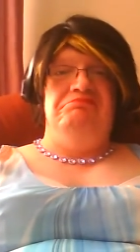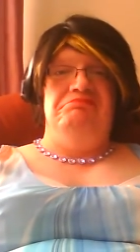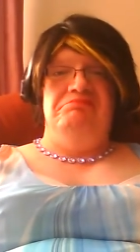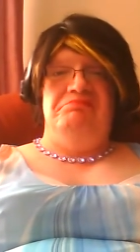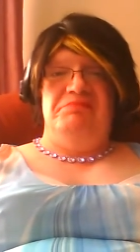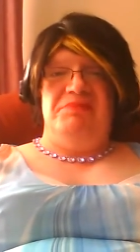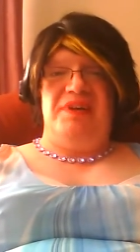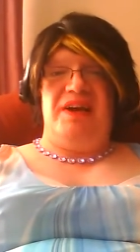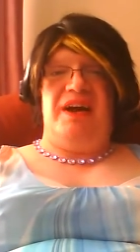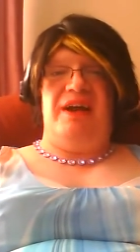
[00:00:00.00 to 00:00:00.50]

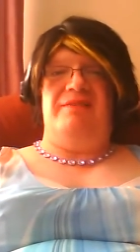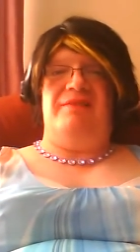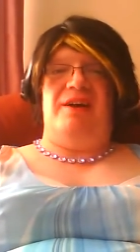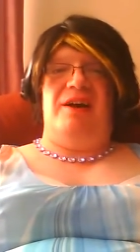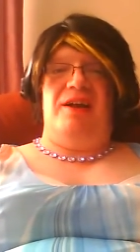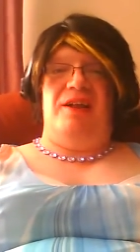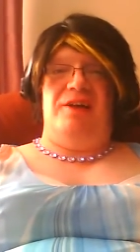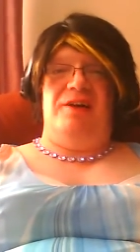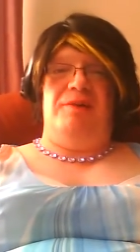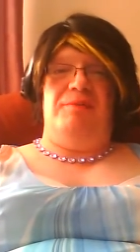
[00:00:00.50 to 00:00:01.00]
kind of our
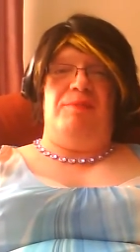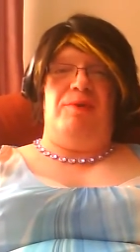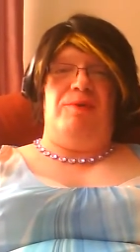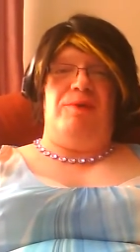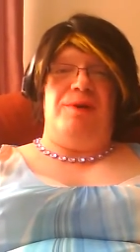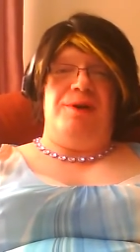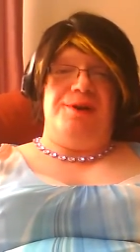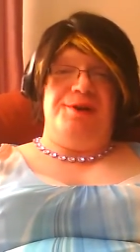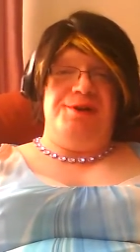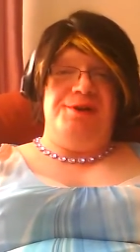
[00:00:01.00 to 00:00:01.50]
little
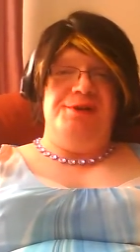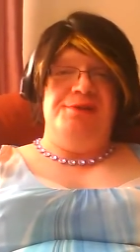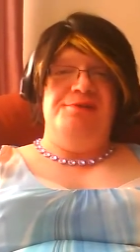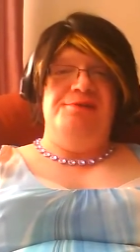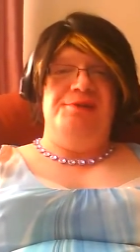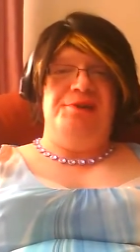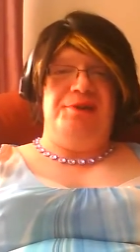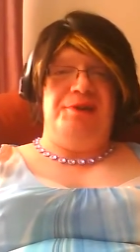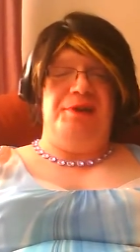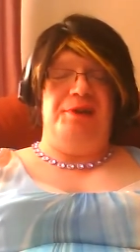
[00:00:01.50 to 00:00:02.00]
porch,
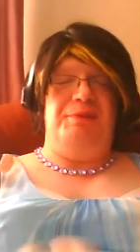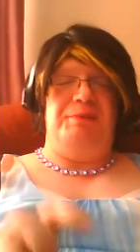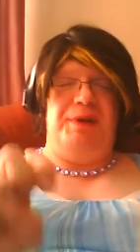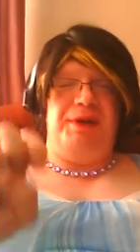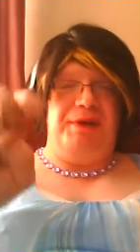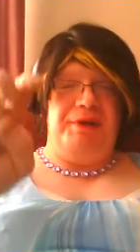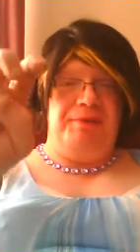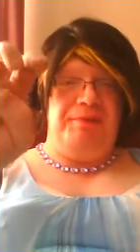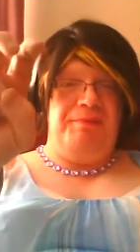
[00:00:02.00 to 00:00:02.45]
so to speak.